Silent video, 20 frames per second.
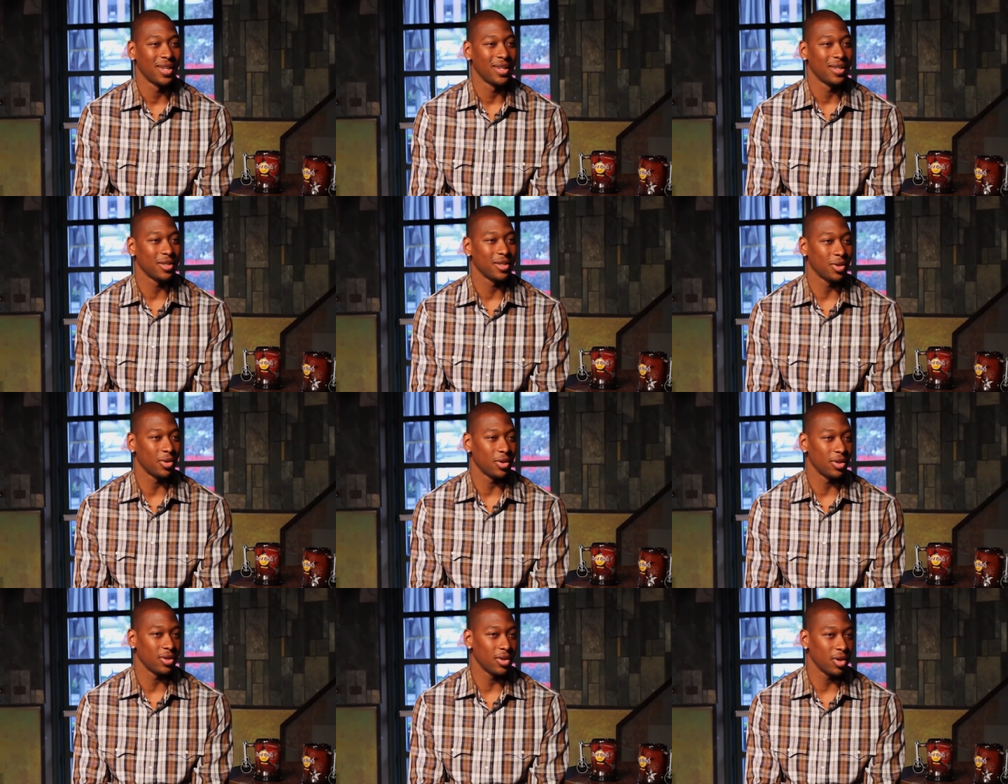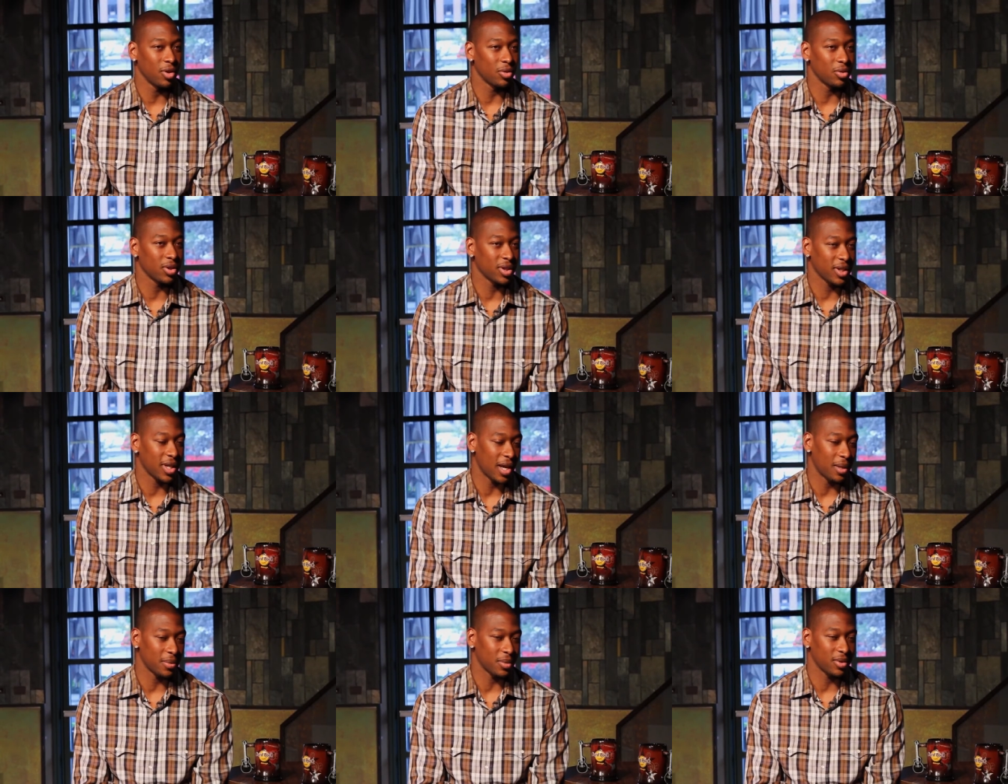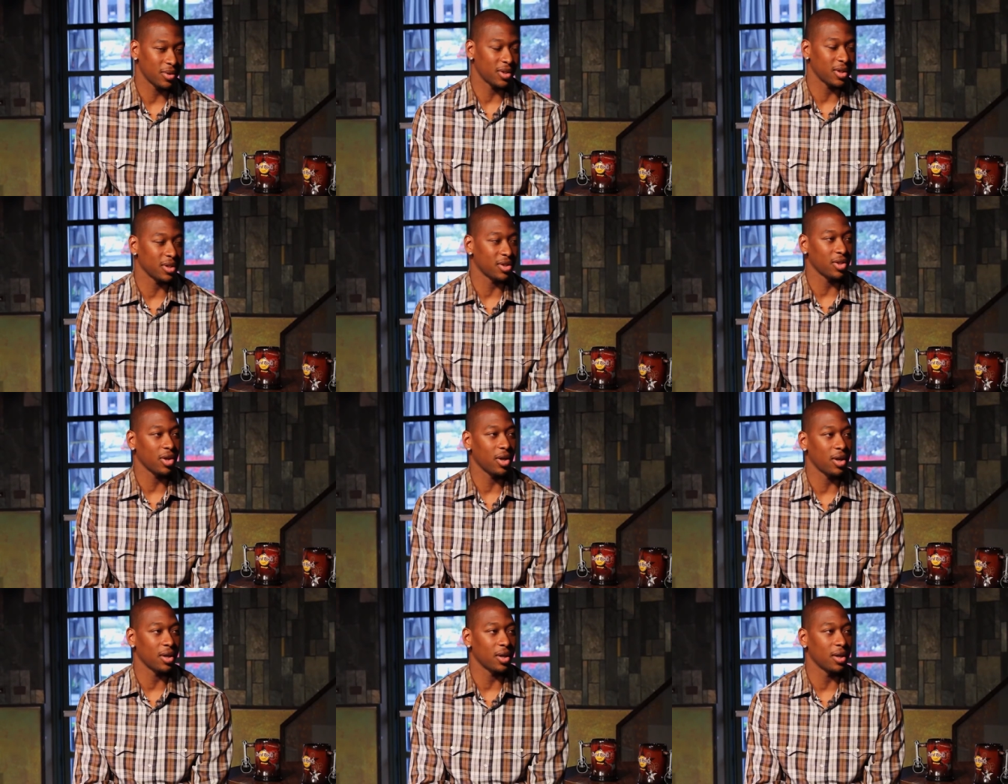So those camps were just
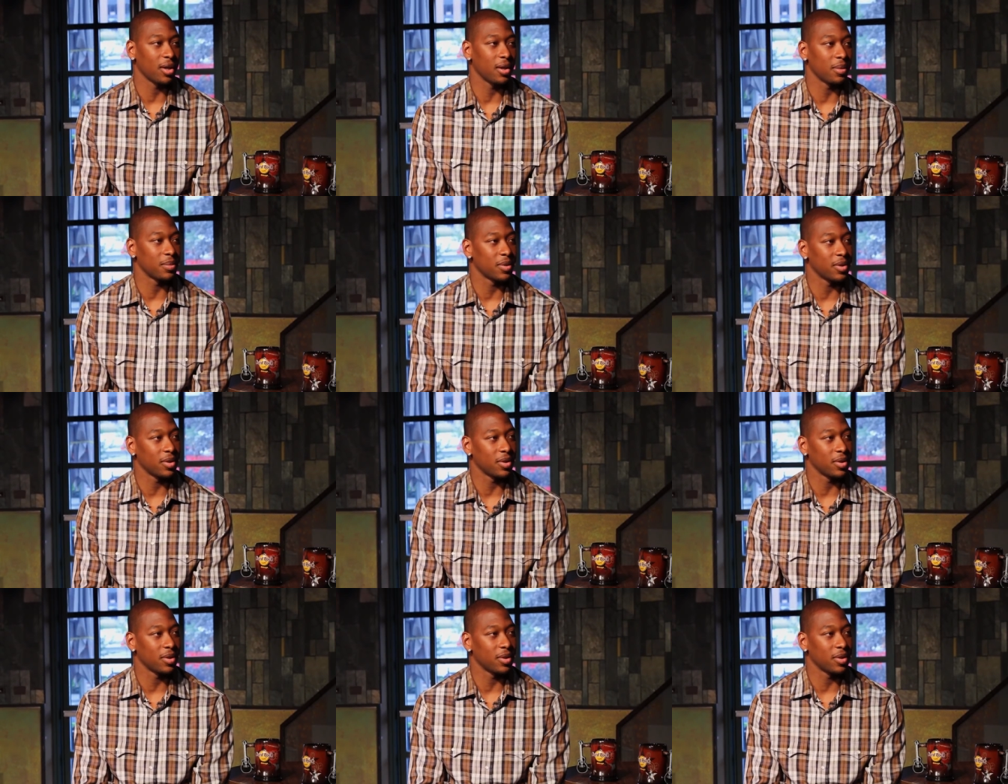starting up.